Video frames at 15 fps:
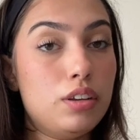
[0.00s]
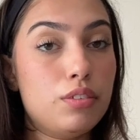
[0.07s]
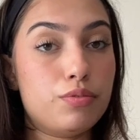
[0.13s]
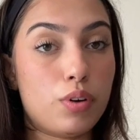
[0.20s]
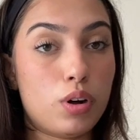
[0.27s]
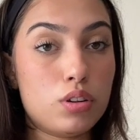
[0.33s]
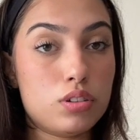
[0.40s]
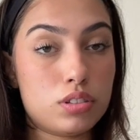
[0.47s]

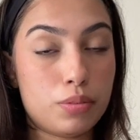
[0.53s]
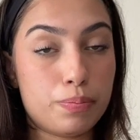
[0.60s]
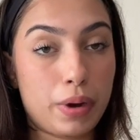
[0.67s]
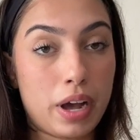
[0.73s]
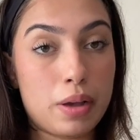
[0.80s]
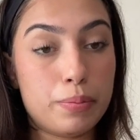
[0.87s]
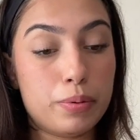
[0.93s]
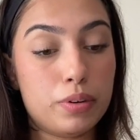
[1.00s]
follows the
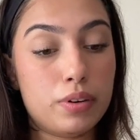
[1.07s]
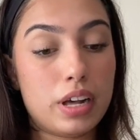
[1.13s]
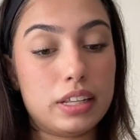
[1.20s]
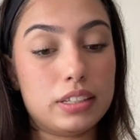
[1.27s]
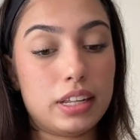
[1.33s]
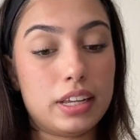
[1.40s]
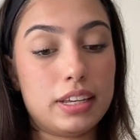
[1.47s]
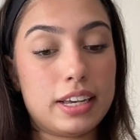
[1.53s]
Bible and
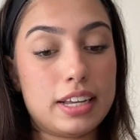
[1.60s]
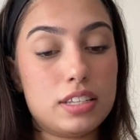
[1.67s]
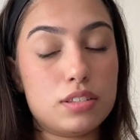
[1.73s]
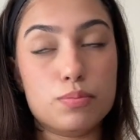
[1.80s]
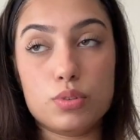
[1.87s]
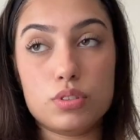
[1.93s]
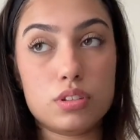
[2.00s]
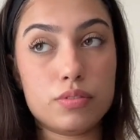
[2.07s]
like gets
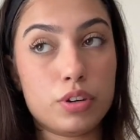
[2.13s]
most of